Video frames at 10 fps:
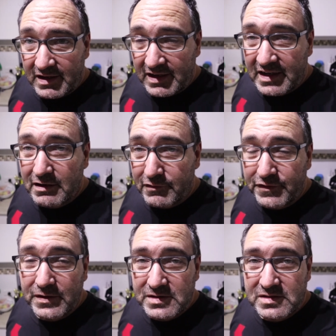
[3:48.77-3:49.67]
In here it
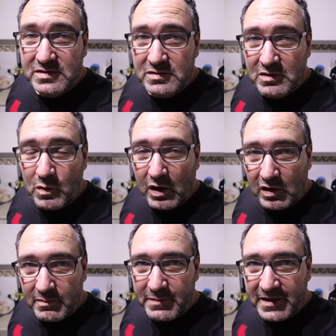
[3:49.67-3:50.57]
feels quite a
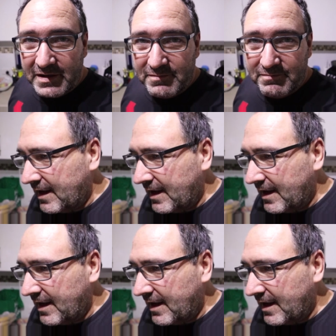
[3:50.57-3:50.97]
lot better.